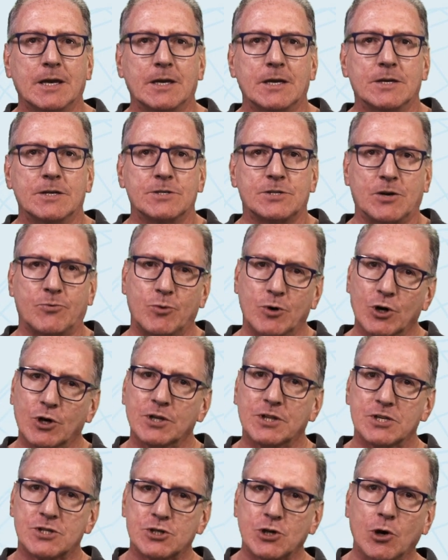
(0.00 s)
So if we look at
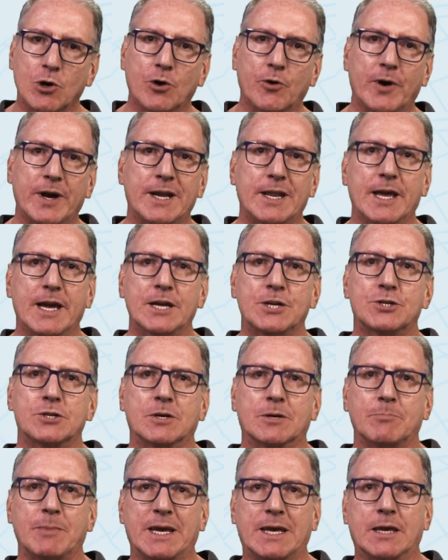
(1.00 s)
the solar
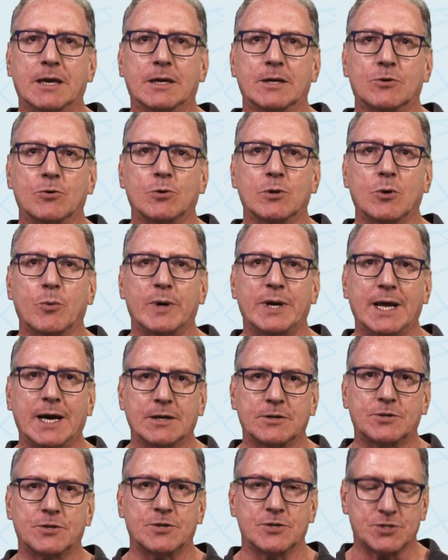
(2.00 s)
radiation, making it all the way down
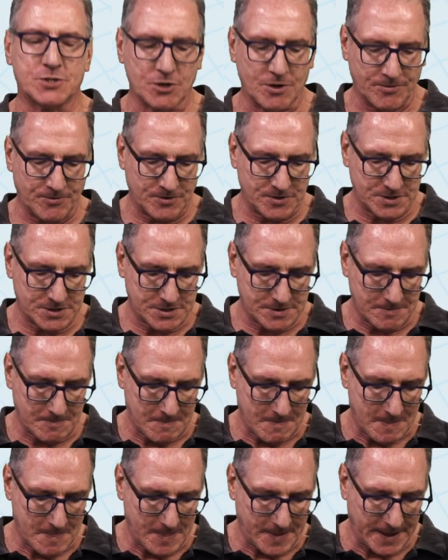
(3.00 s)
to the surface,
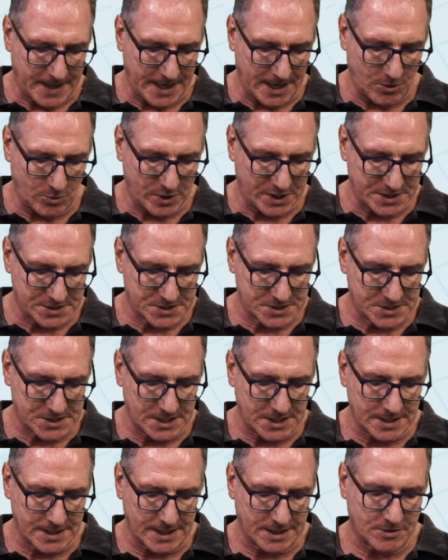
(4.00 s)
here we can see
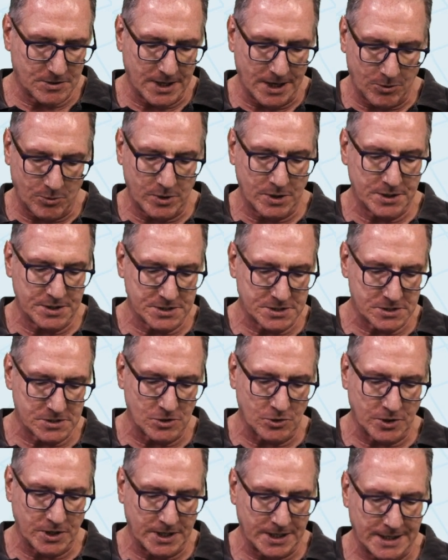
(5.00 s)
that now this is
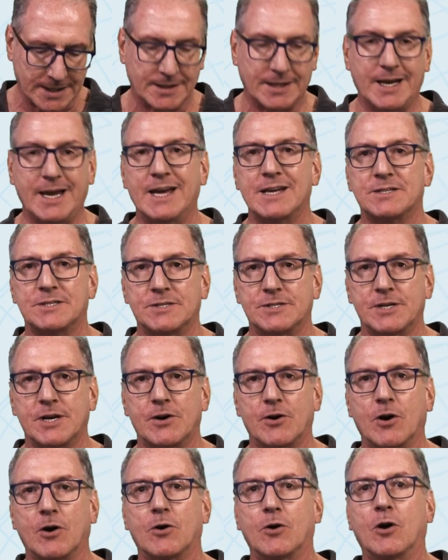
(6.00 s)
looking at the
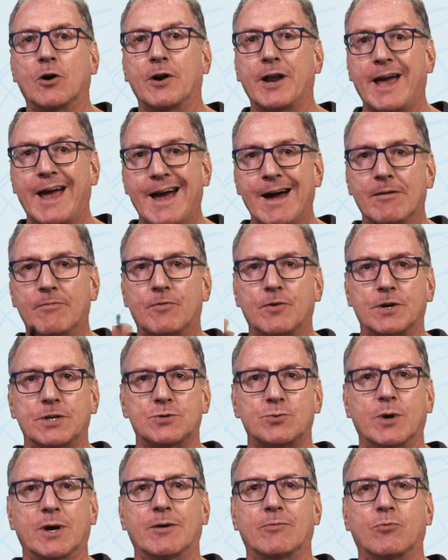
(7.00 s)
S0. On average,
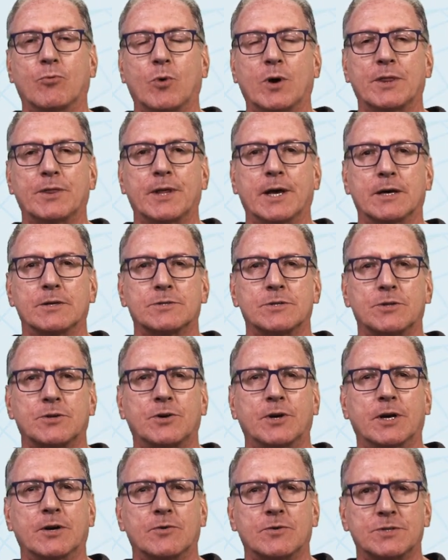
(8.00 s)
we have
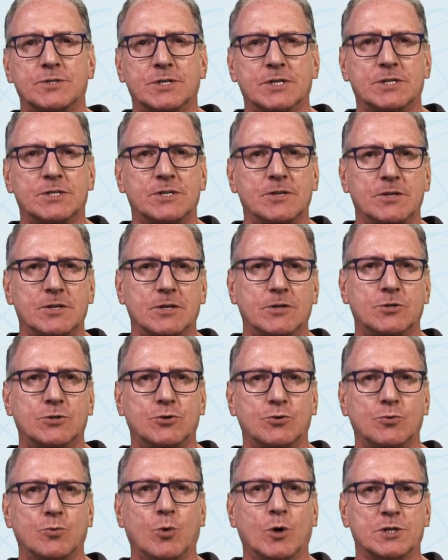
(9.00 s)

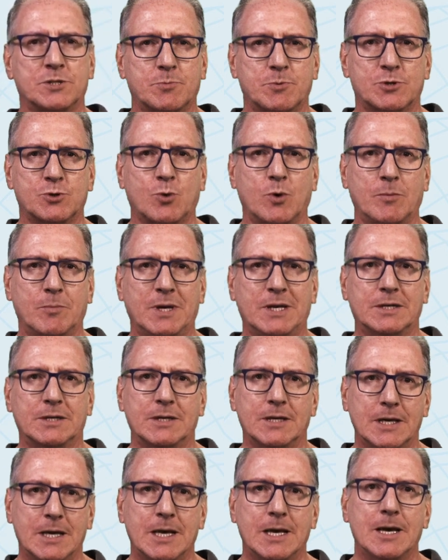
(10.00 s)
1,362 watts per square meter,
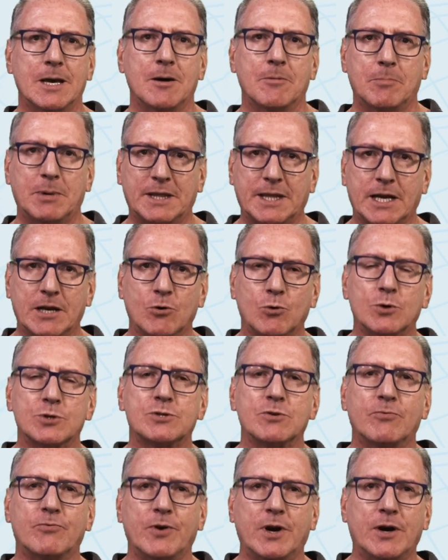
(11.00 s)
but that also
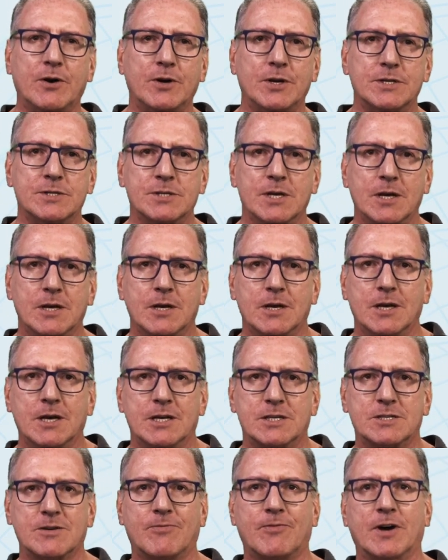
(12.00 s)
varies
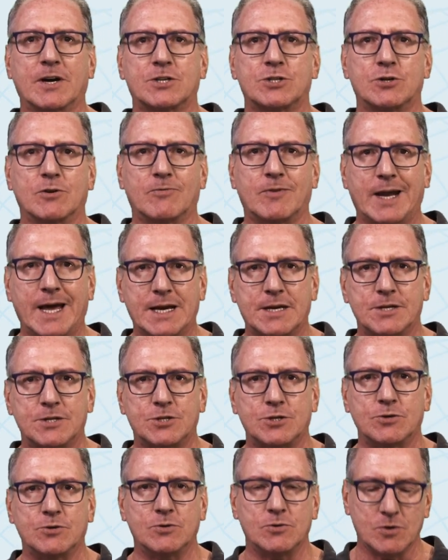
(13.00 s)
as a function of
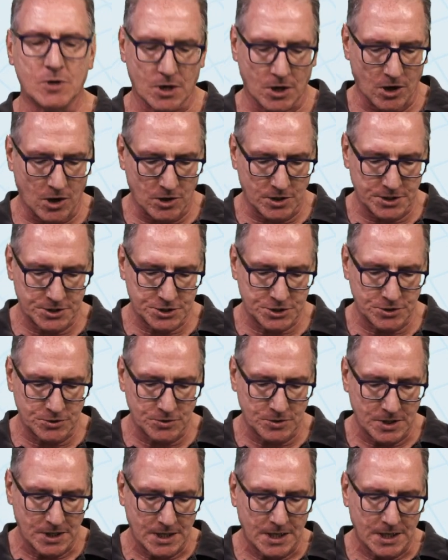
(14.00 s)
latitude, longitude.